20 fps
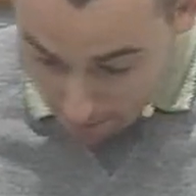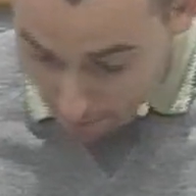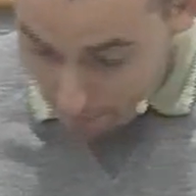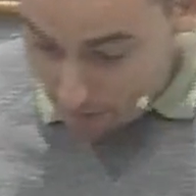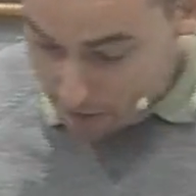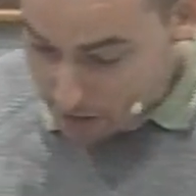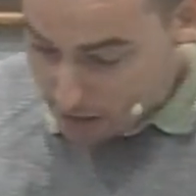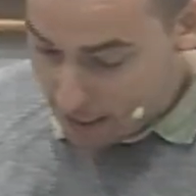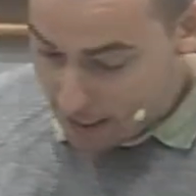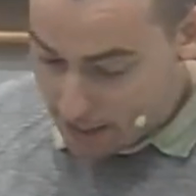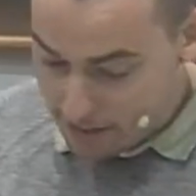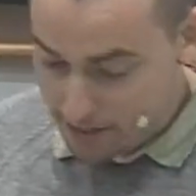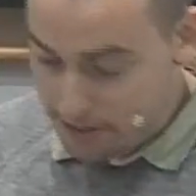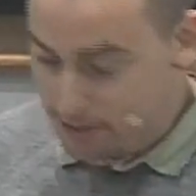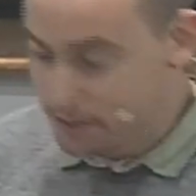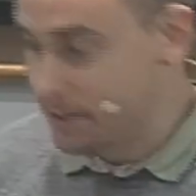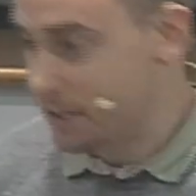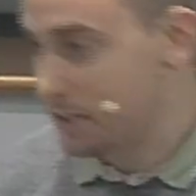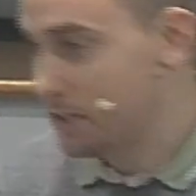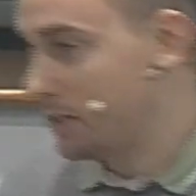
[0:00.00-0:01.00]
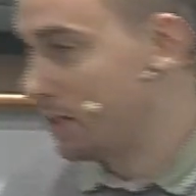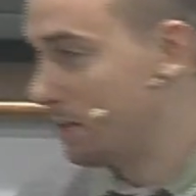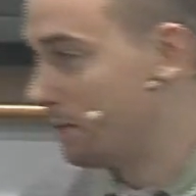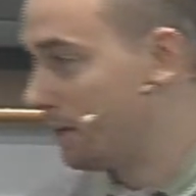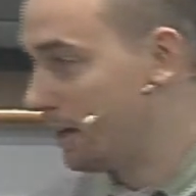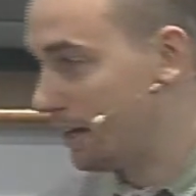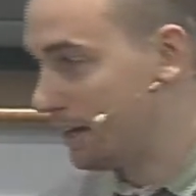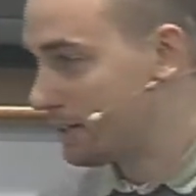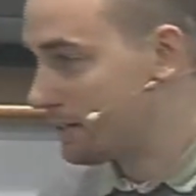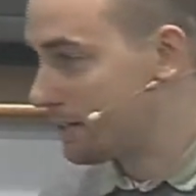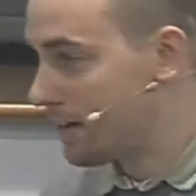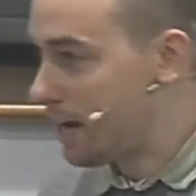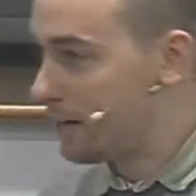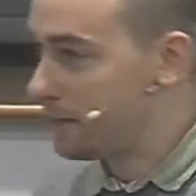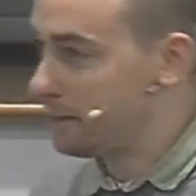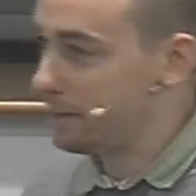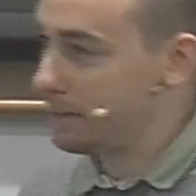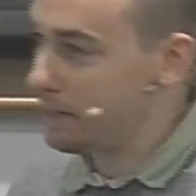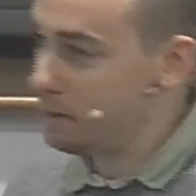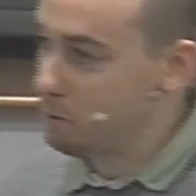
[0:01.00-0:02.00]
for Jesus to do
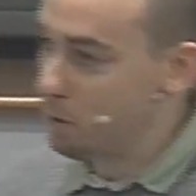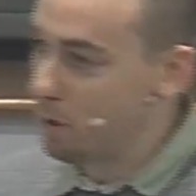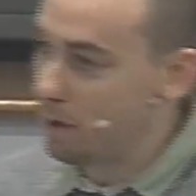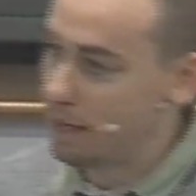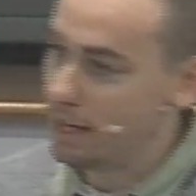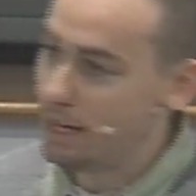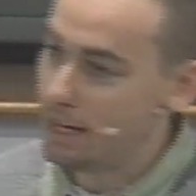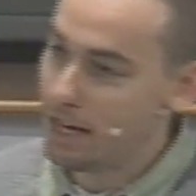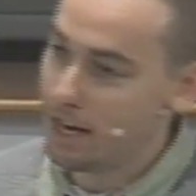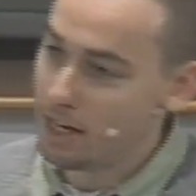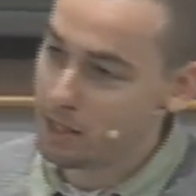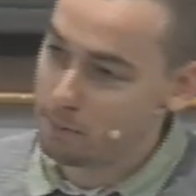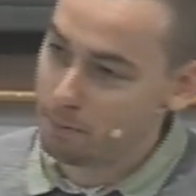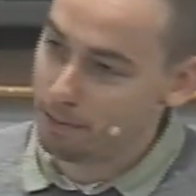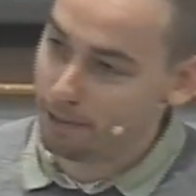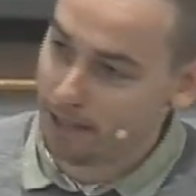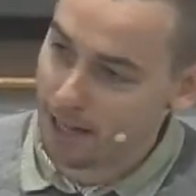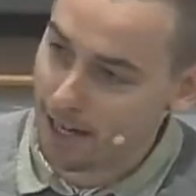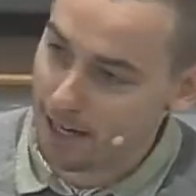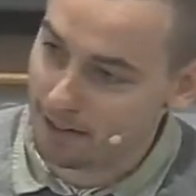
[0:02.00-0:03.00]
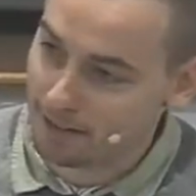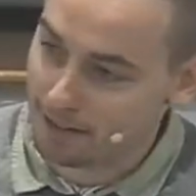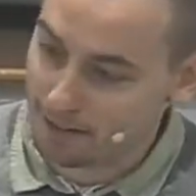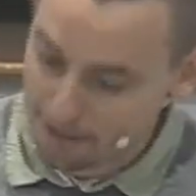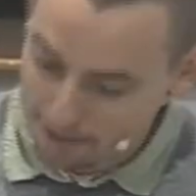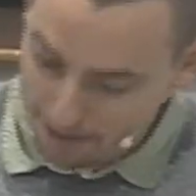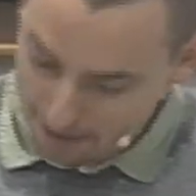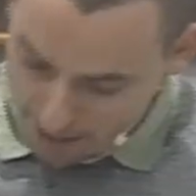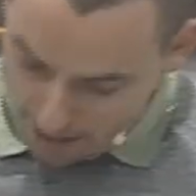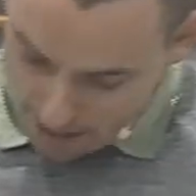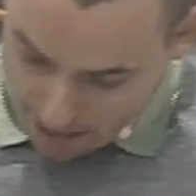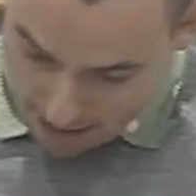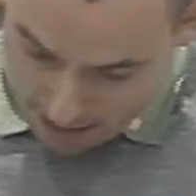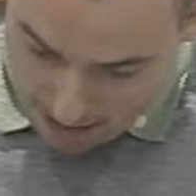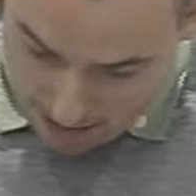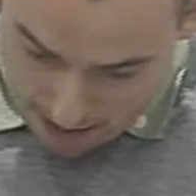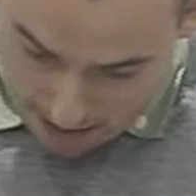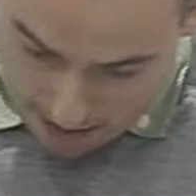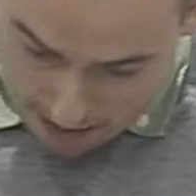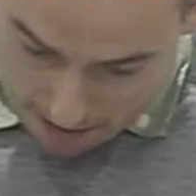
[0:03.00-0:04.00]
exactly what he has planned
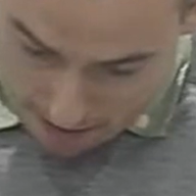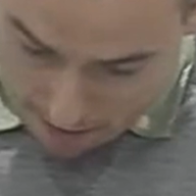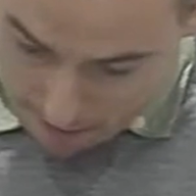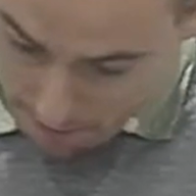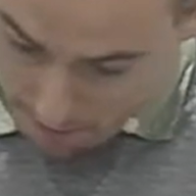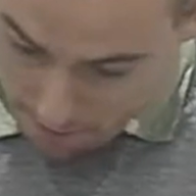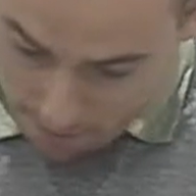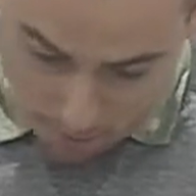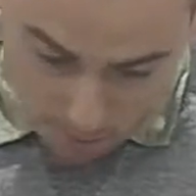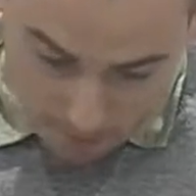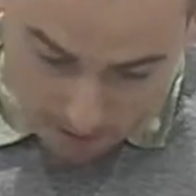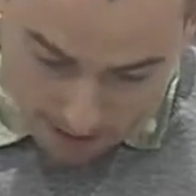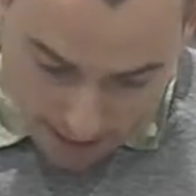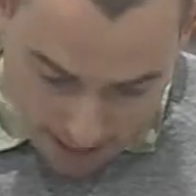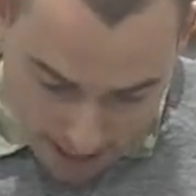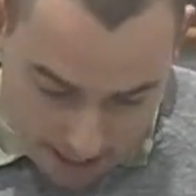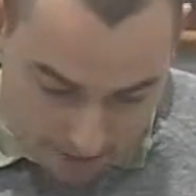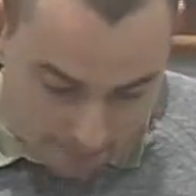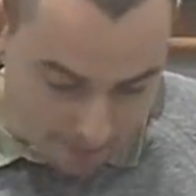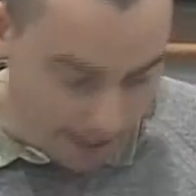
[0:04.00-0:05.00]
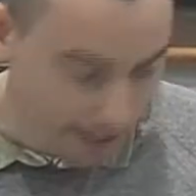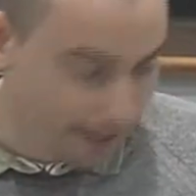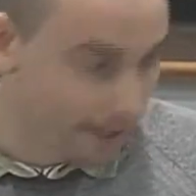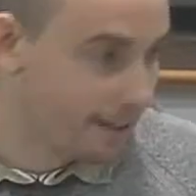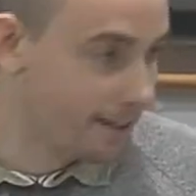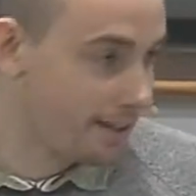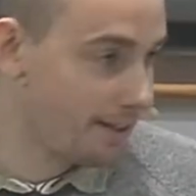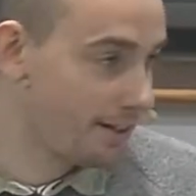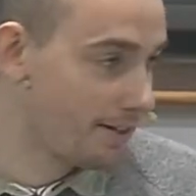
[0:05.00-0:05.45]
for the evening.